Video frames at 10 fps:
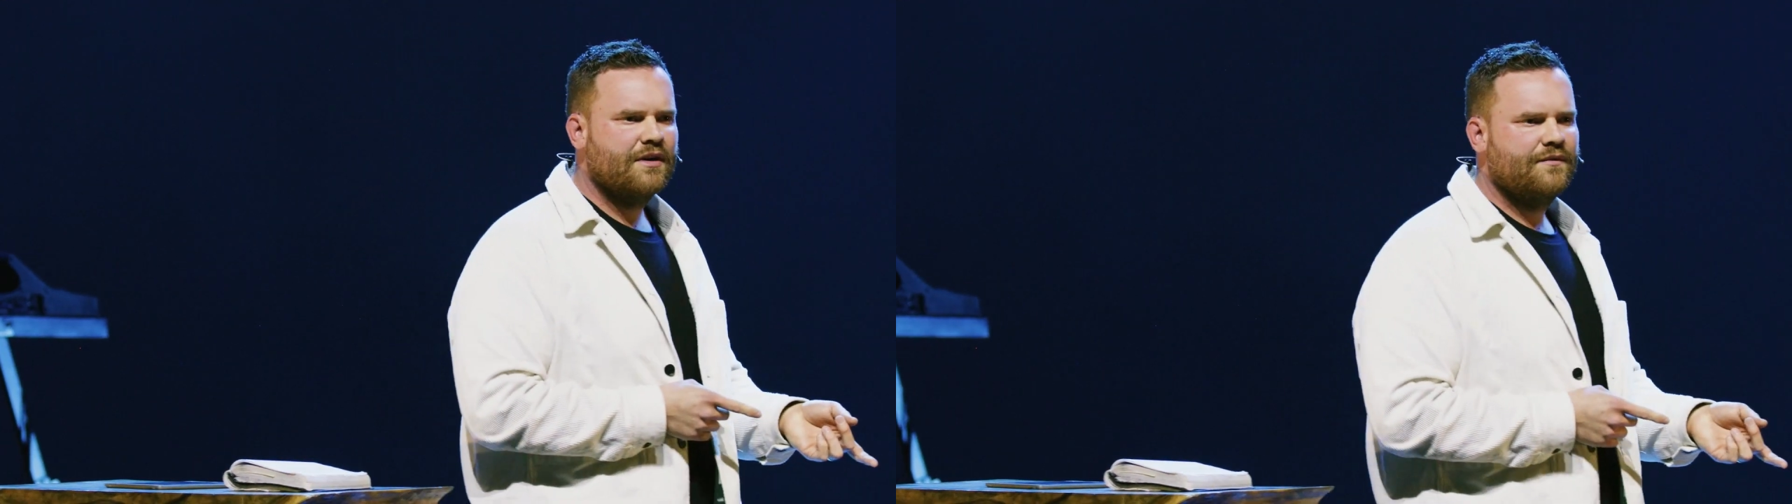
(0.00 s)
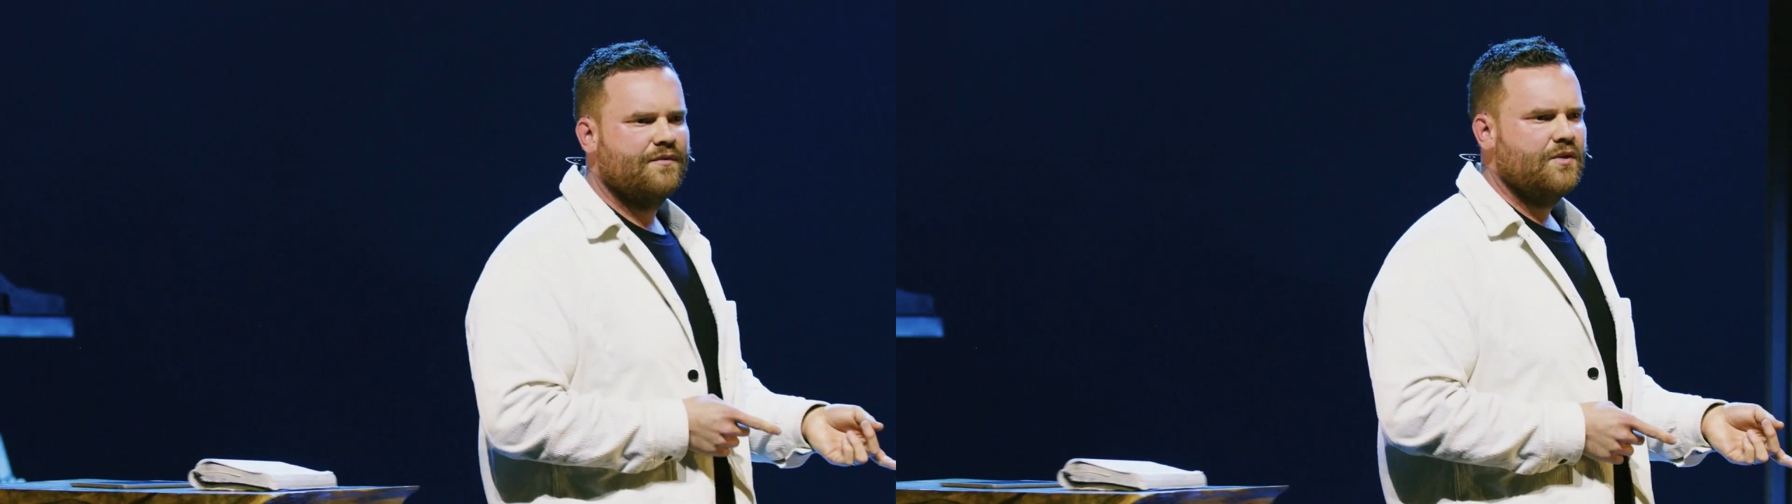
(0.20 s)

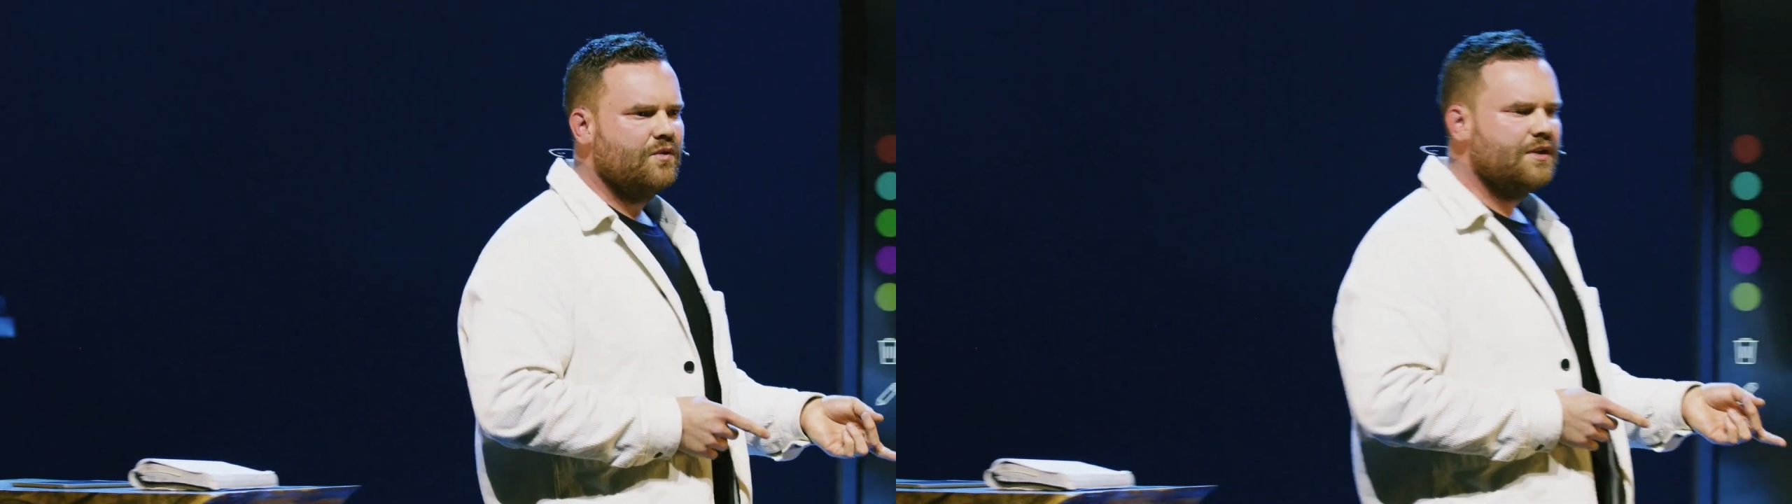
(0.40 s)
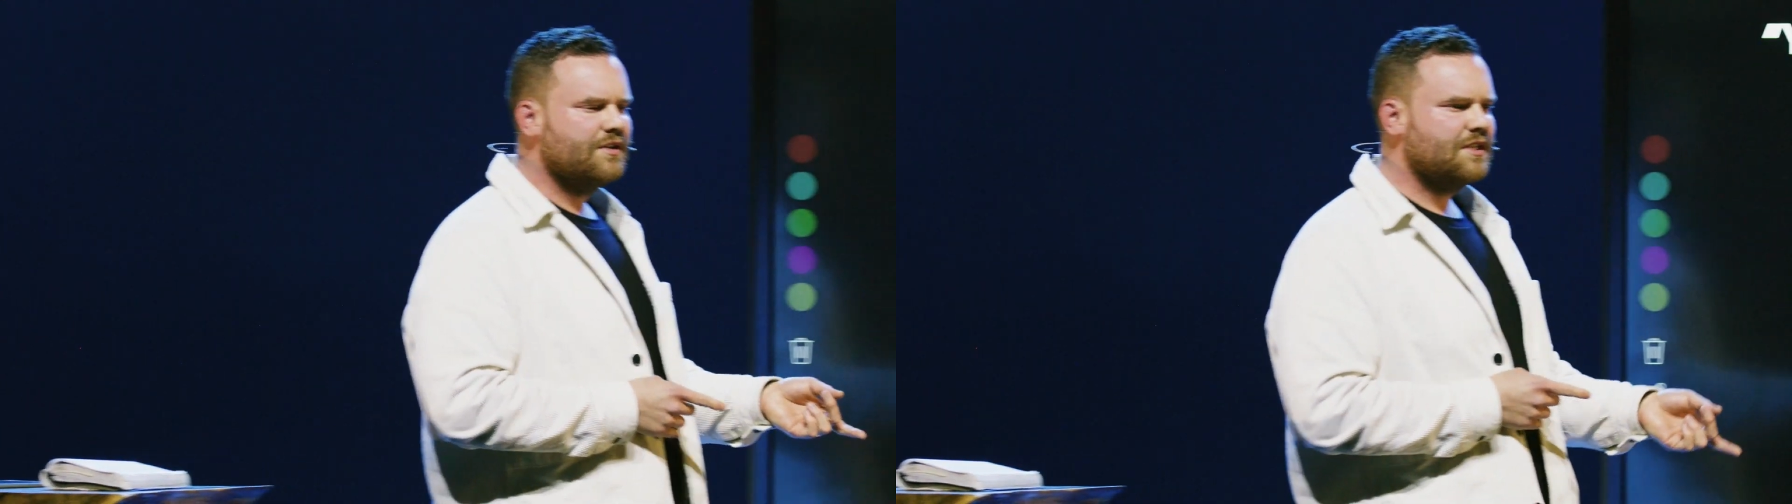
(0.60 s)
a few
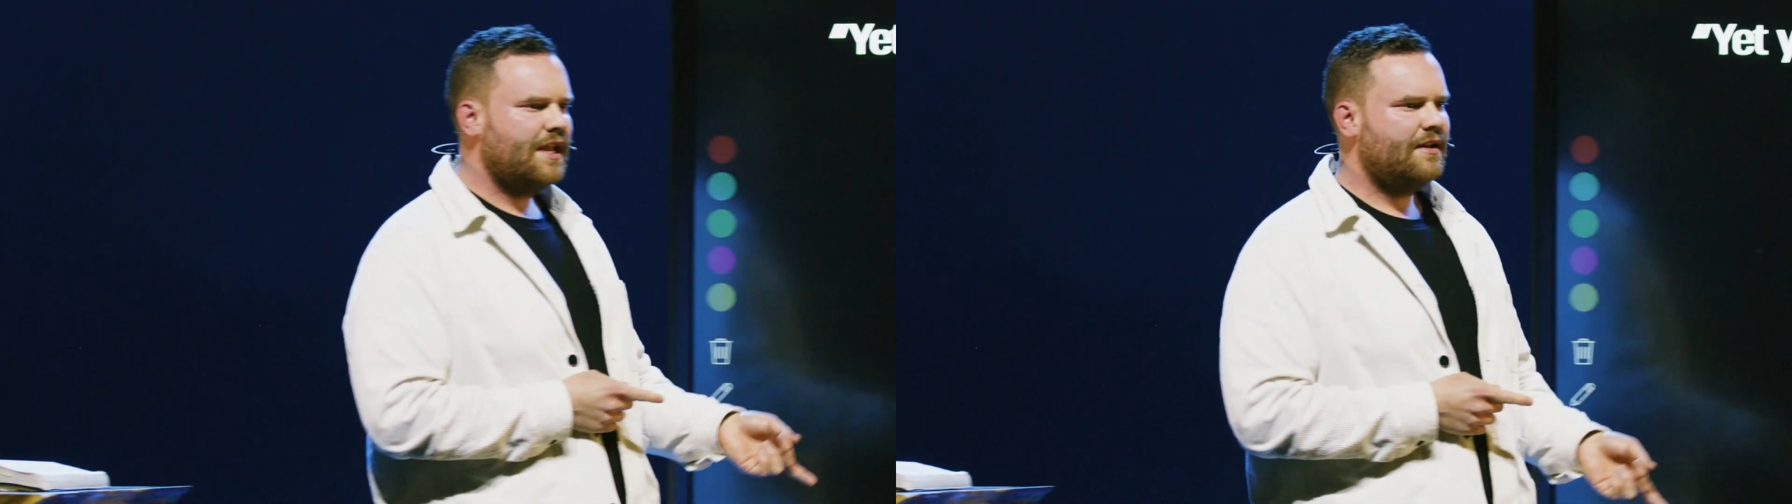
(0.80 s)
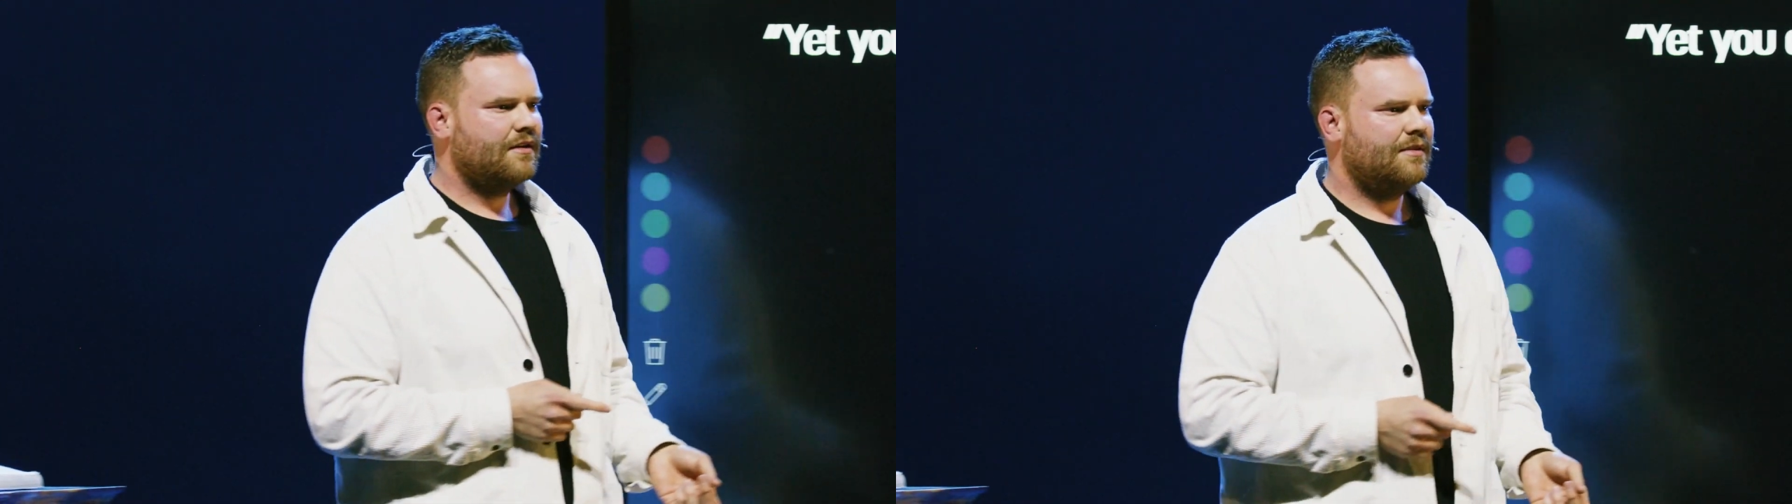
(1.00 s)
years later,